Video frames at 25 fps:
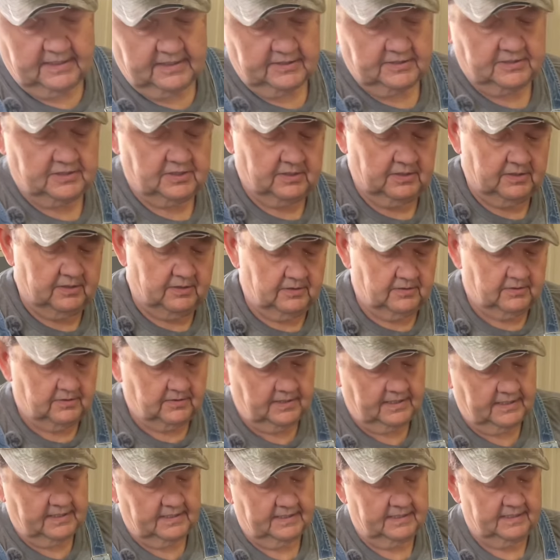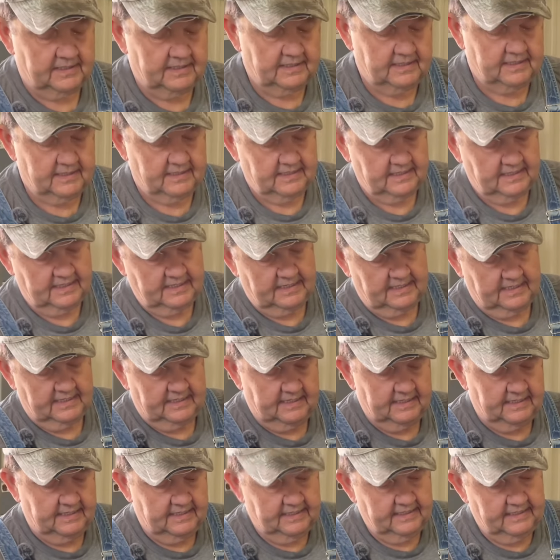to
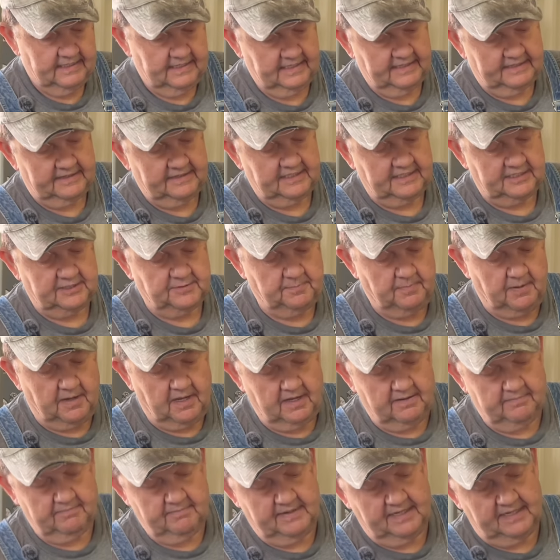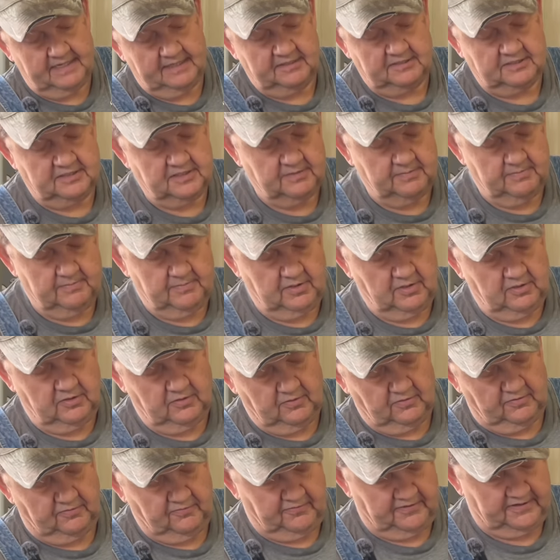get this pot metal to
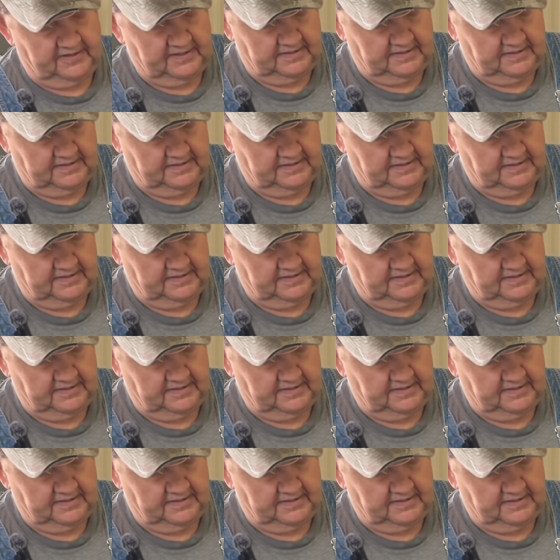move